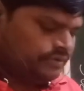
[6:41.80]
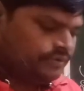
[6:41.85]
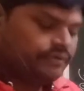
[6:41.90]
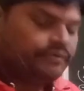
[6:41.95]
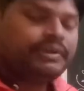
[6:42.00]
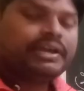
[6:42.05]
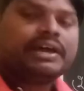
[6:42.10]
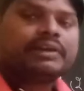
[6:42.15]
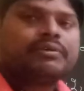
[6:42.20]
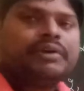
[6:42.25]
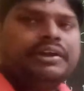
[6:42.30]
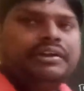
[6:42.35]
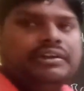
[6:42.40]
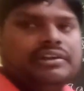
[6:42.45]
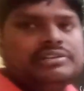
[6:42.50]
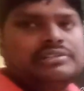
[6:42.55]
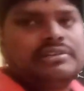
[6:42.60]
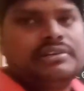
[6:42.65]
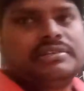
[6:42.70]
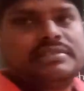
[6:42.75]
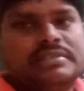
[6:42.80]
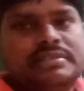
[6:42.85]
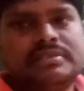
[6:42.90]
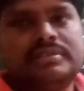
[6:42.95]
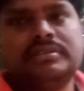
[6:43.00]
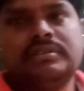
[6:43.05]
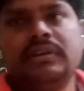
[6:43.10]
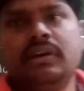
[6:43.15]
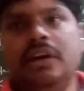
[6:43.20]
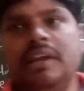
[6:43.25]
we are going to
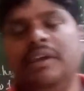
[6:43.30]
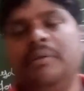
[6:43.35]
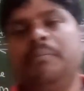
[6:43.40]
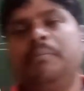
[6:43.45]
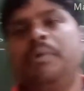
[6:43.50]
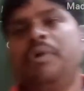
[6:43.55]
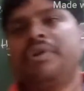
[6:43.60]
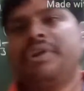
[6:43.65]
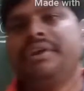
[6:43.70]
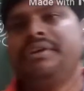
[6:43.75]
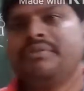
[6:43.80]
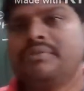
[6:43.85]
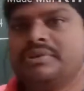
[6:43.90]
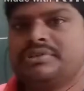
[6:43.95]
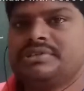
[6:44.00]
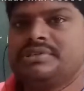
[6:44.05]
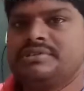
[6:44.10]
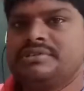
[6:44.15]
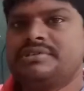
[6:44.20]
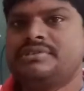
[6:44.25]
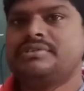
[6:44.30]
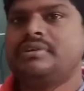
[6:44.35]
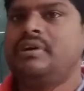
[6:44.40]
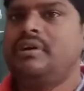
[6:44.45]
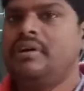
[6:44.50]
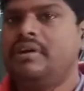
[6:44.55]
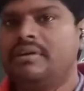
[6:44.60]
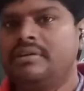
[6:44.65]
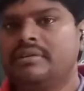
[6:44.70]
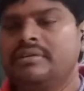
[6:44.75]
discuss important questions
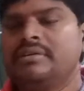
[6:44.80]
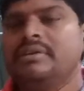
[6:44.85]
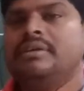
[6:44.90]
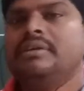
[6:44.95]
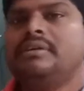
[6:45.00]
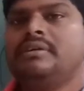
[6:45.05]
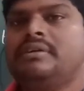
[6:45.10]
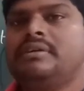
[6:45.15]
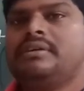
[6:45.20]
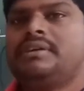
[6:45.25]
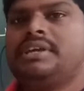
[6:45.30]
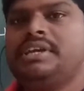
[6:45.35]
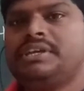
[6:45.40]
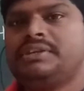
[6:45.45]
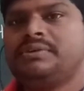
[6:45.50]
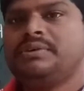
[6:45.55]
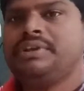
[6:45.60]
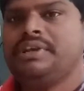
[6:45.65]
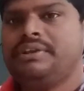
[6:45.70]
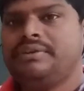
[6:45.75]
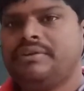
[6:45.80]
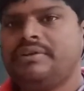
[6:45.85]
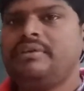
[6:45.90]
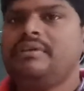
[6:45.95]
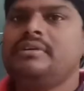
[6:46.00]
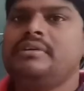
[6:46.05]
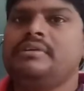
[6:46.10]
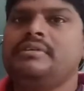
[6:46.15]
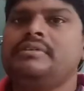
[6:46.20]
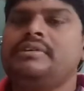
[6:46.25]
on keto
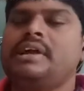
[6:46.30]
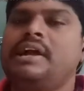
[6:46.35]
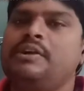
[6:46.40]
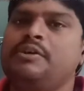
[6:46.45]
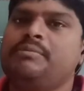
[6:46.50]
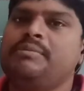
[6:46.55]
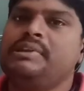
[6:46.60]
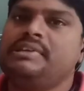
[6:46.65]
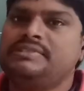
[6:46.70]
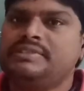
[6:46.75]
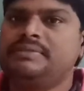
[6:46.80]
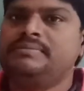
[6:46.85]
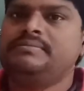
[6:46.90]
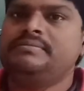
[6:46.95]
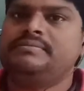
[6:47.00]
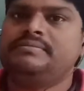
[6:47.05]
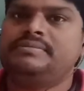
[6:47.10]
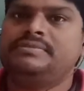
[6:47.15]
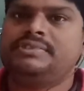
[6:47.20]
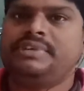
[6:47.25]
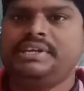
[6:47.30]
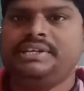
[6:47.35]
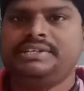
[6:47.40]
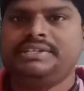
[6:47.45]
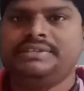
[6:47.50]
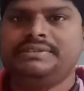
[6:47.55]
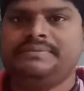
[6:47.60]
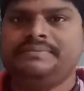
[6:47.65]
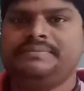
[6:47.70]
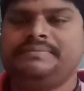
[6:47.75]
enol tautomerism,
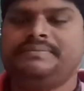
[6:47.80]
right?